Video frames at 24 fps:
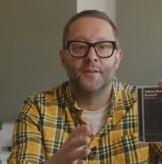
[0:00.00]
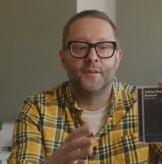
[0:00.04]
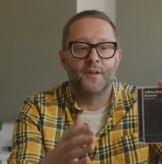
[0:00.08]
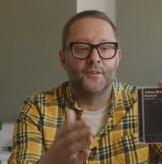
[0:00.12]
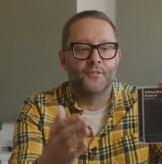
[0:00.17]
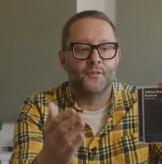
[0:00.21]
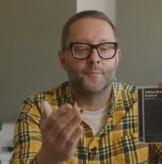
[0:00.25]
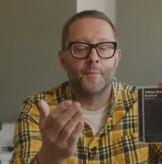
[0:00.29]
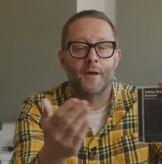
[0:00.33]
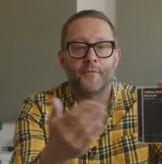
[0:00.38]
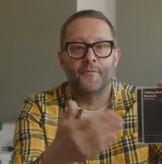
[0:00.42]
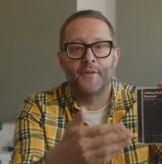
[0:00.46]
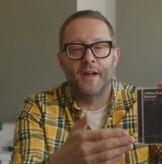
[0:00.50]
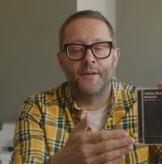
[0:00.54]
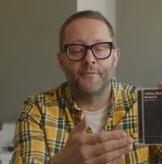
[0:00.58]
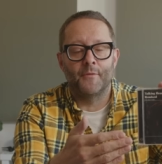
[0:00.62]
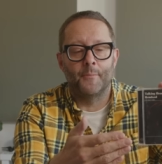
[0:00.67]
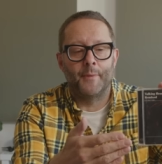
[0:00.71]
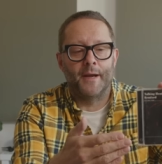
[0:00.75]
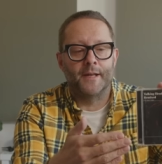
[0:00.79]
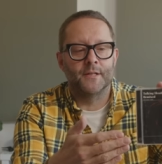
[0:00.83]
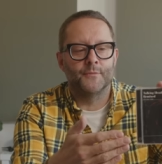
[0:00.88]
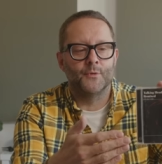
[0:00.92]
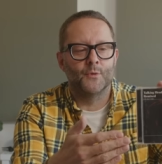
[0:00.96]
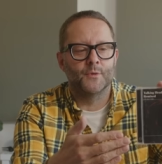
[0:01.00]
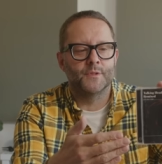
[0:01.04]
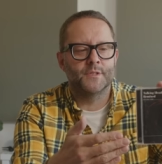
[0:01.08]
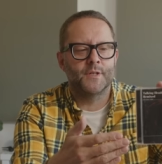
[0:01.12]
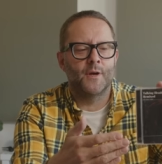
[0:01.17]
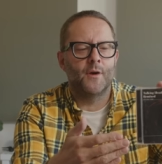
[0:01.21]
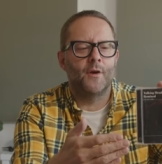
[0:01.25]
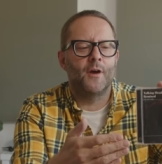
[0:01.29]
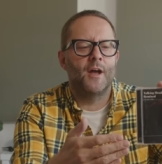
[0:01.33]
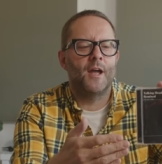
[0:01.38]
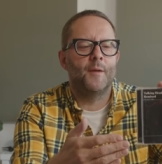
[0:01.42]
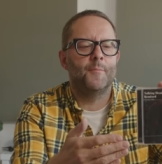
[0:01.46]
This is my favorite band of all
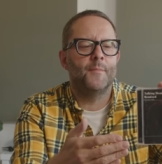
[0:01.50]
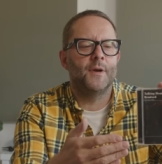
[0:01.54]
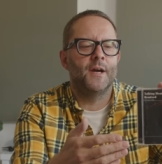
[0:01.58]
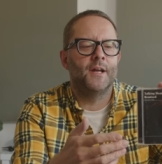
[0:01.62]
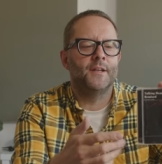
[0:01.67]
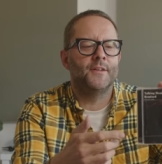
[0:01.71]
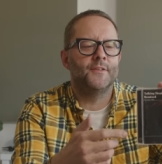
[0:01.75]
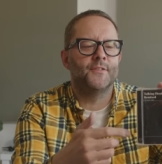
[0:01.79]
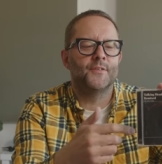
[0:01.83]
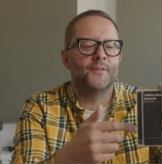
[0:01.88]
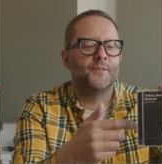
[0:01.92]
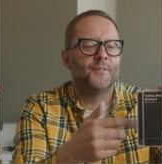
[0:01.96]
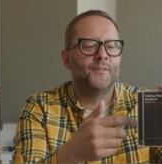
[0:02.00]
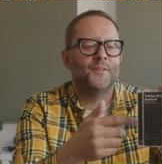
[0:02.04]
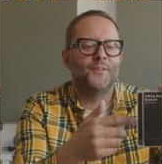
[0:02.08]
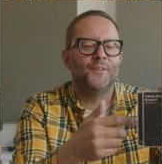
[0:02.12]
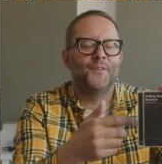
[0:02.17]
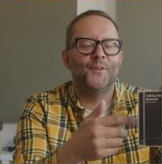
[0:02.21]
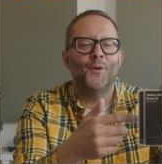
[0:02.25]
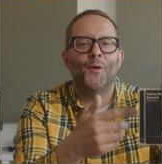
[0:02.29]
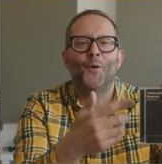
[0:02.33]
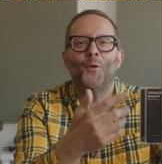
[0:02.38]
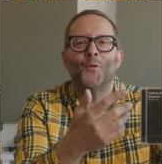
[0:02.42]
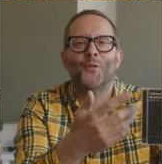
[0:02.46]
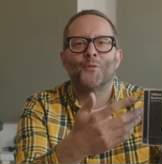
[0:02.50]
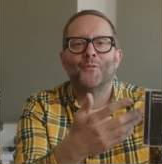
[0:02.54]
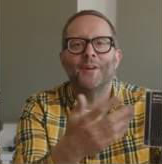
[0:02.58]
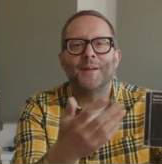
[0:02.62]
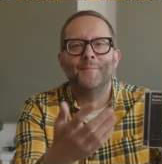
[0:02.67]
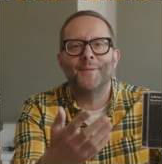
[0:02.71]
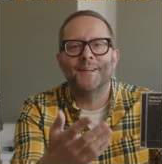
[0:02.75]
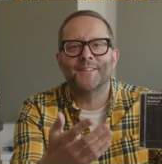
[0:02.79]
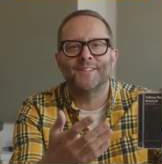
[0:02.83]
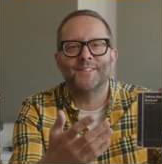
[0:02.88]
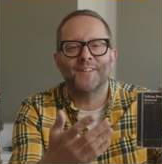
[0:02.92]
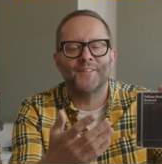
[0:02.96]
time, and not all the
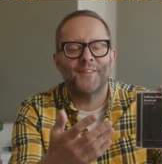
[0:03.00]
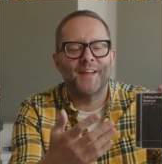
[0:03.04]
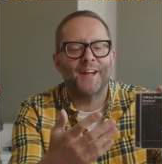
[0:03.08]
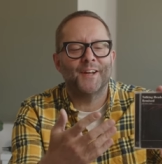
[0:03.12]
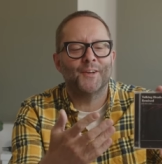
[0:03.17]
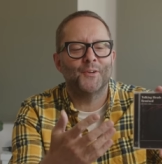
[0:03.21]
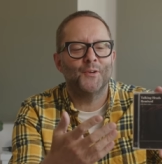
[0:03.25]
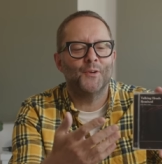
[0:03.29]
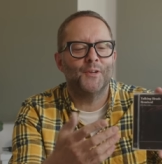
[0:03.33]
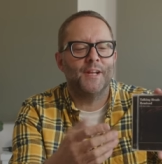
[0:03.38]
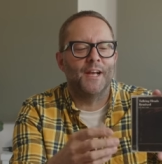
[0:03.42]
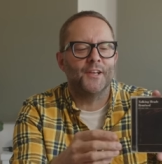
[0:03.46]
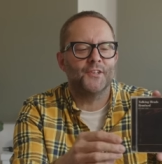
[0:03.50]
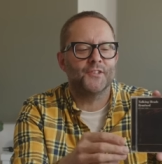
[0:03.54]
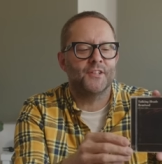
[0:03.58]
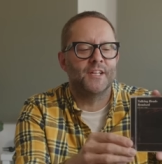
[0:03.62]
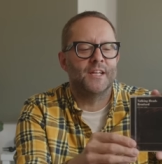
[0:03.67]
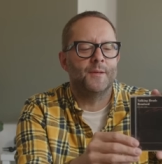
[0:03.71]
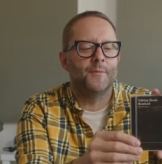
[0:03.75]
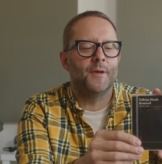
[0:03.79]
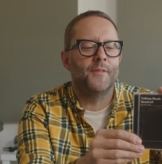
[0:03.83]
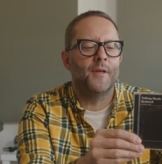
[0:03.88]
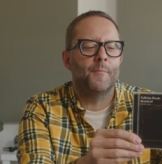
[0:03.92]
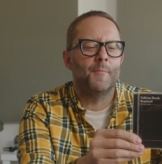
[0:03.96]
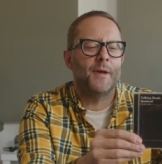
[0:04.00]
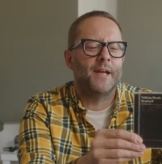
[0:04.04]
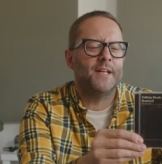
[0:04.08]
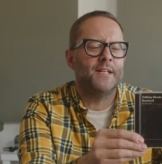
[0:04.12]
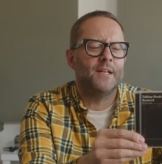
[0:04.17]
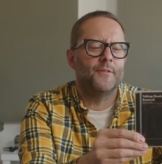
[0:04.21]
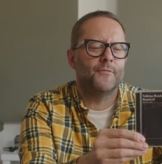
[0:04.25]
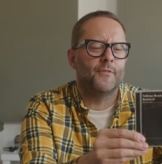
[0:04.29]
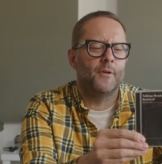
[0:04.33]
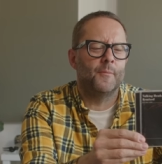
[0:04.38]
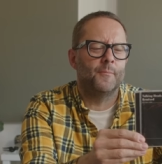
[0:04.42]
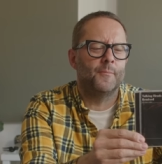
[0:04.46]
remixes are that good, actually, and they're
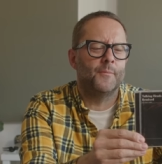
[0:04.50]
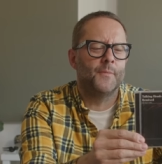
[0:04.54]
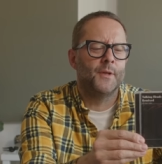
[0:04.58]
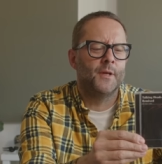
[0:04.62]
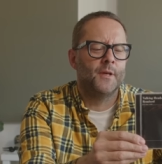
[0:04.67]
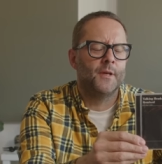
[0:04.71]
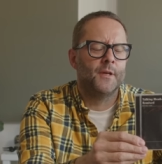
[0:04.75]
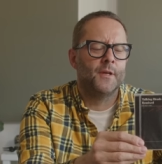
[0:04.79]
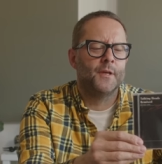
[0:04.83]
mainly from